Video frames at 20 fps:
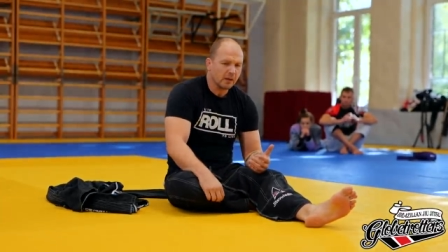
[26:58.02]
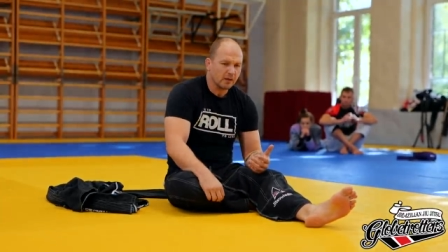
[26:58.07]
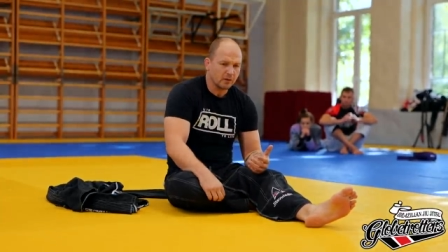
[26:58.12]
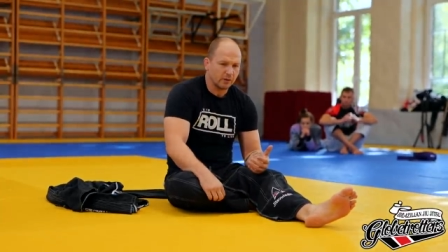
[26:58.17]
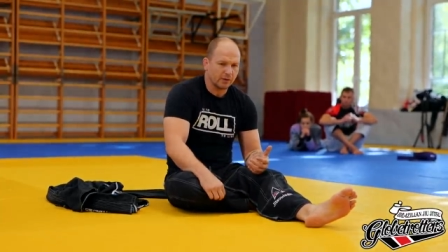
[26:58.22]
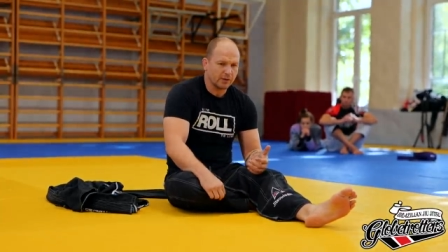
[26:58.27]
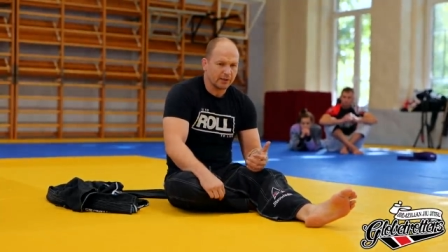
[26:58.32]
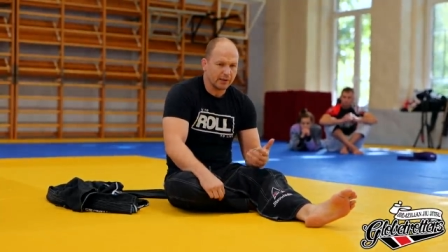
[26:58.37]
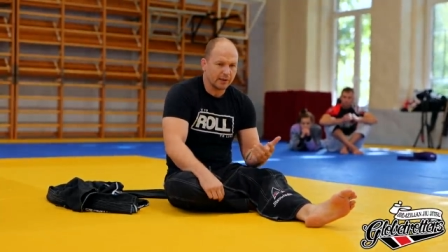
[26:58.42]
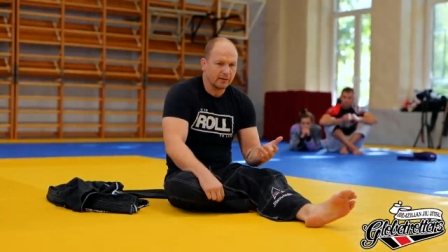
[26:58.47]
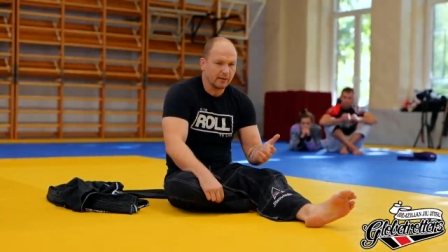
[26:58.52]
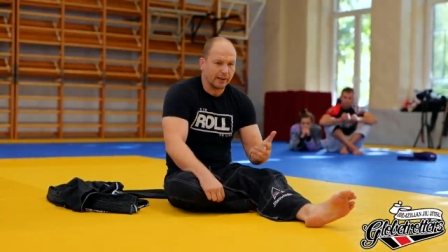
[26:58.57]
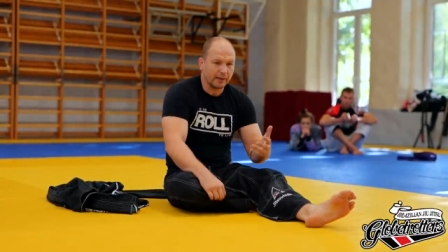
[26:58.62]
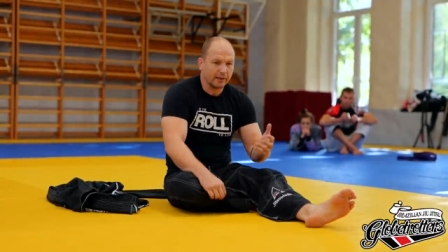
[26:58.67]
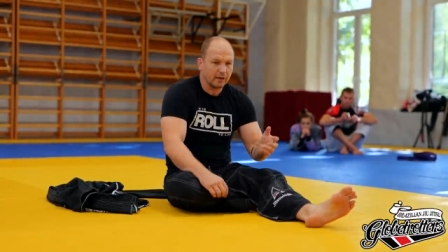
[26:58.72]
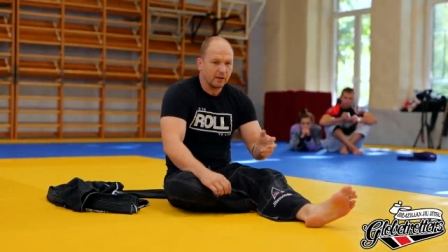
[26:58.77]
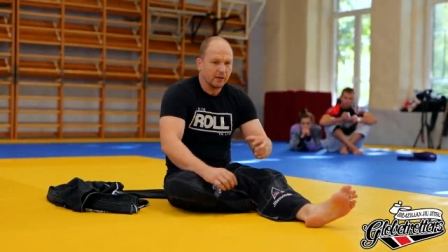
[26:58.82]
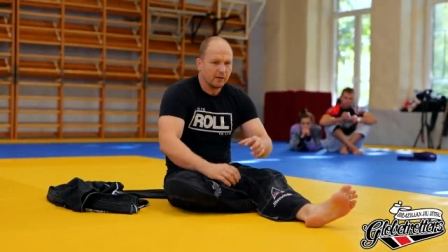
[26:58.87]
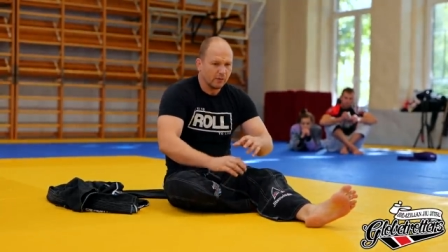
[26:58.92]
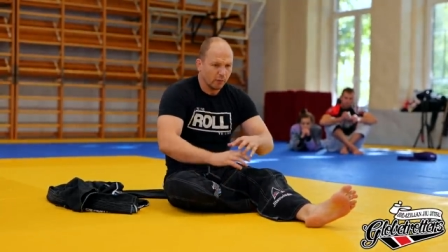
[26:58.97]
So it's not
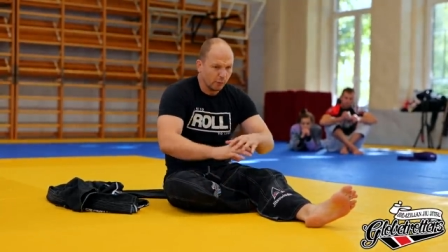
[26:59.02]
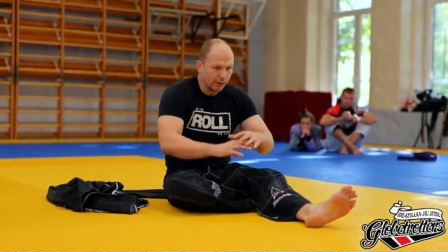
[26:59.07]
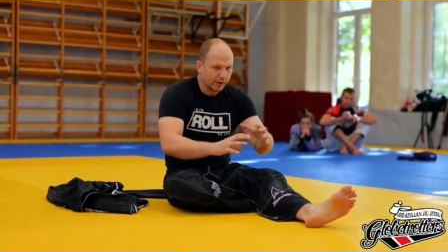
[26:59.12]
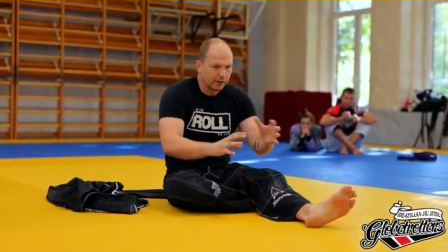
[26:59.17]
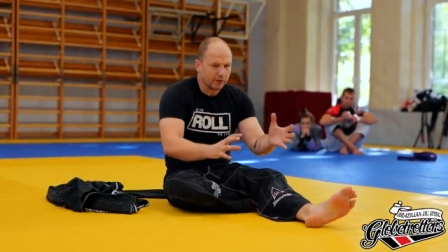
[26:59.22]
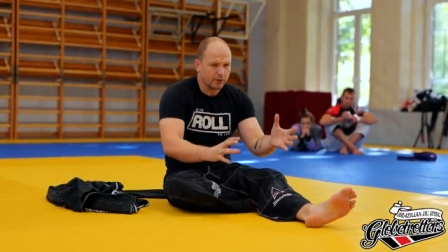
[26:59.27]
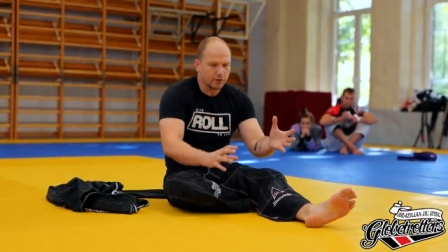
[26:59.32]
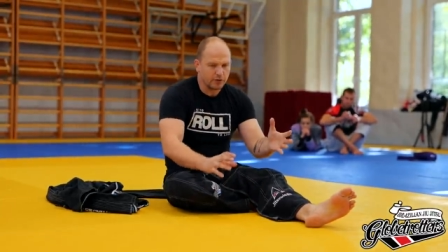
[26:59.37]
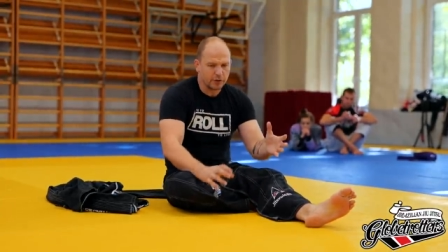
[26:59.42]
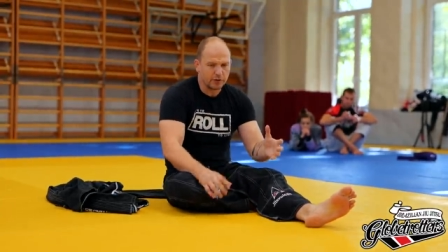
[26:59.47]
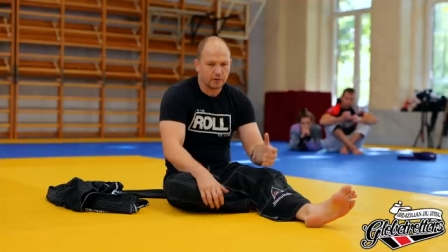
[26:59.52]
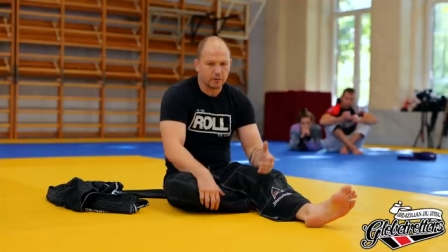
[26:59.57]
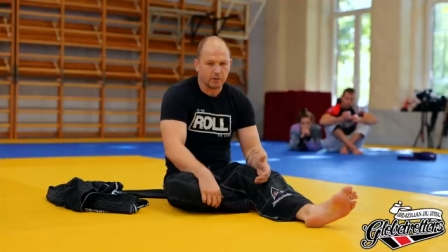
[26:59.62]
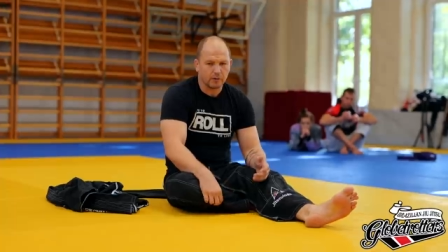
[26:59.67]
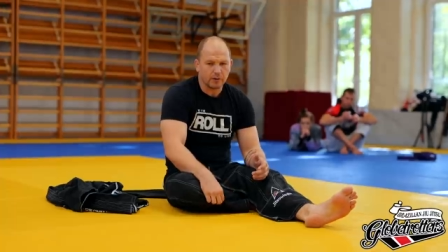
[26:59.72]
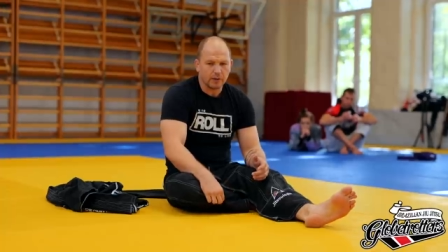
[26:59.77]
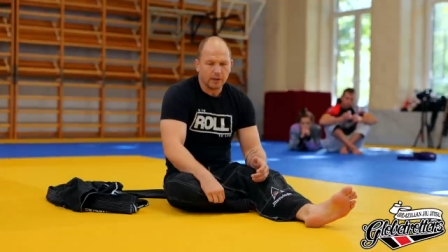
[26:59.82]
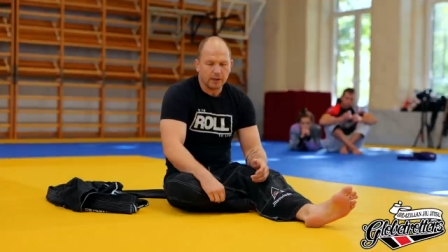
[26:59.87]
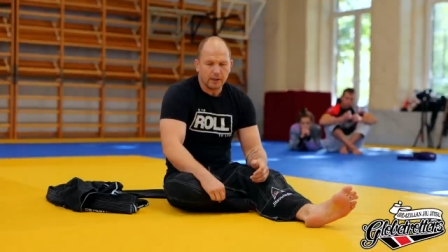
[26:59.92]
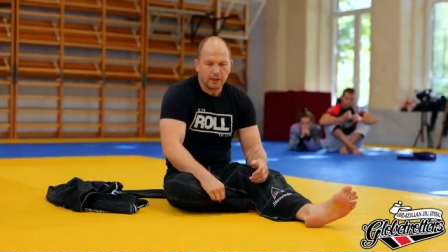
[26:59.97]
like weird jujitsu.
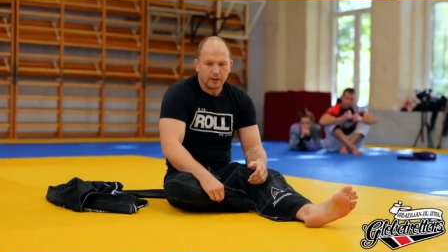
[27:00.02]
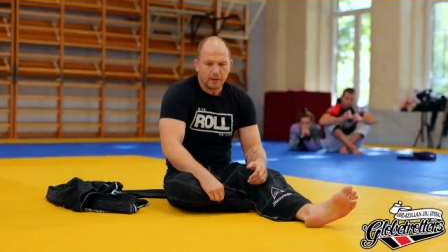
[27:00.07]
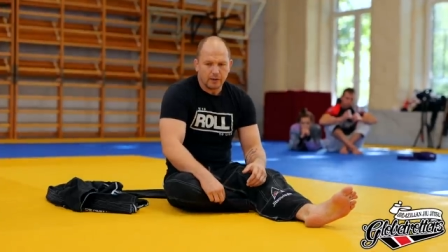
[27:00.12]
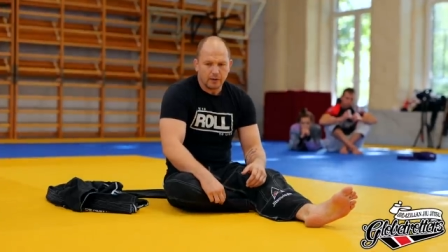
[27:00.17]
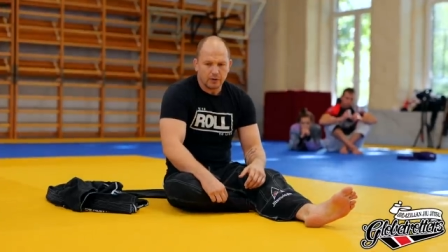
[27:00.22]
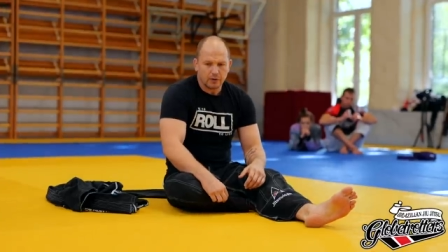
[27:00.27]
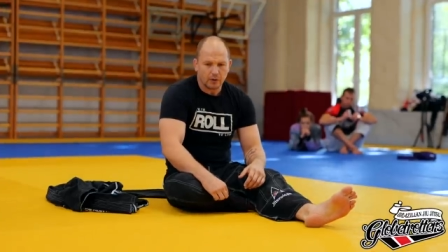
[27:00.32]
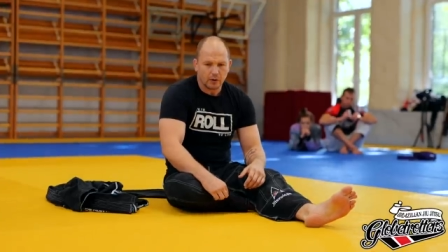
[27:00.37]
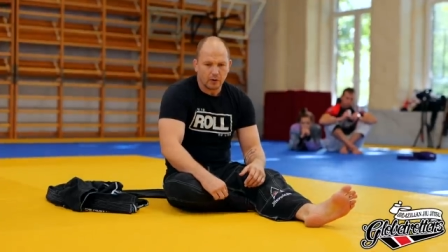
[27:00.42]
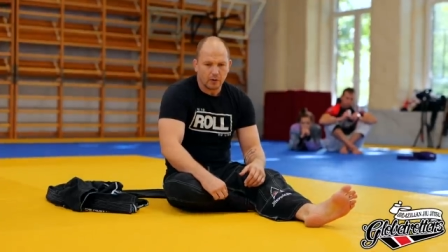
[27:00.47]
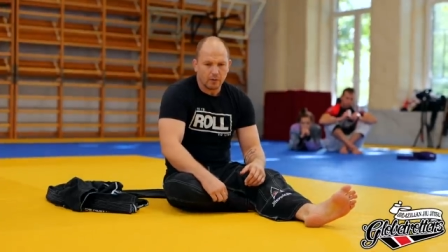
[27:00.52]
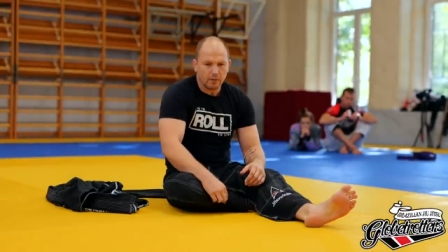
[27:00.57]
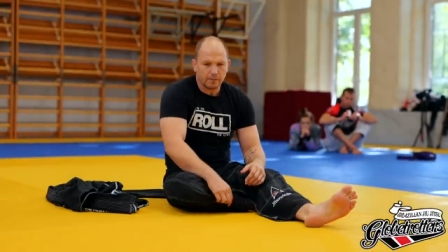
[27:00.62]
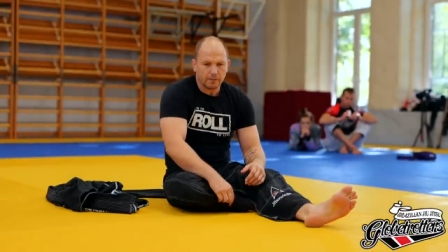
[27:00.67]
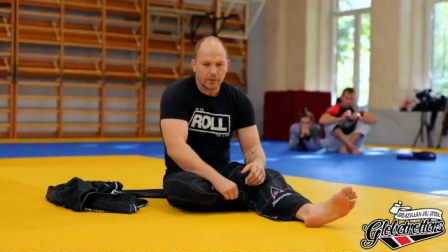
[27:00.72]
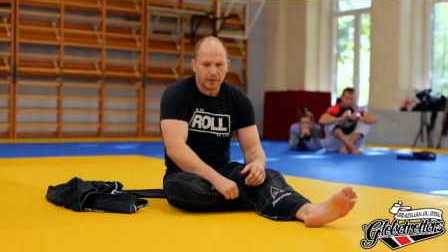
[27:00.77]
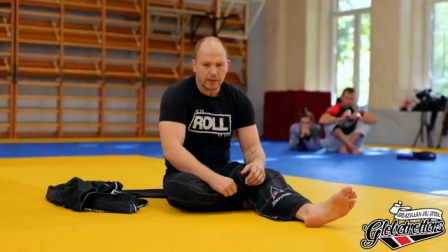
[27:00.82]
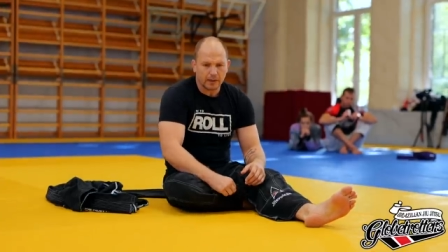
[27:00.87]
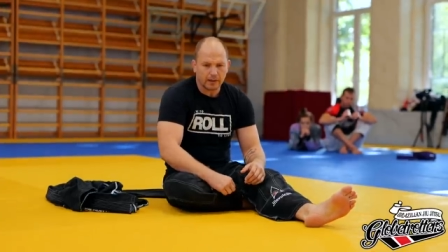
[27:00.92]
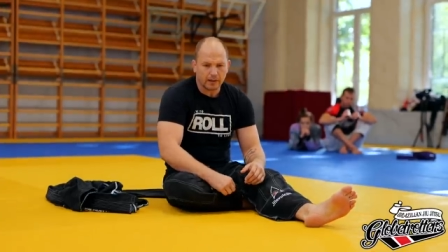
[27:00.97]

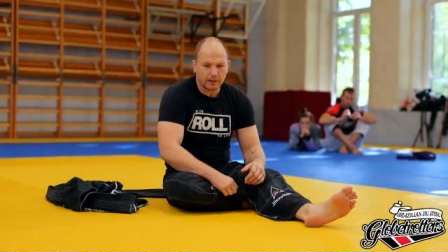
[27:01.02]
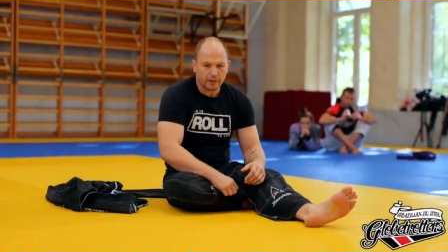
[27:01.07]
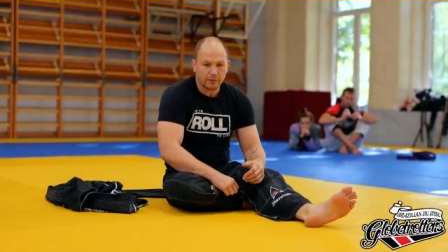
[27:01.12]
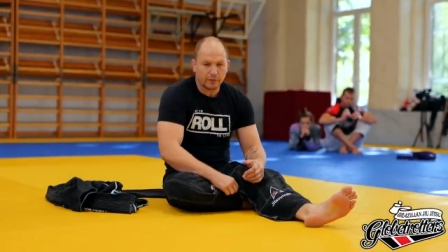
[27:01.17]
So uh,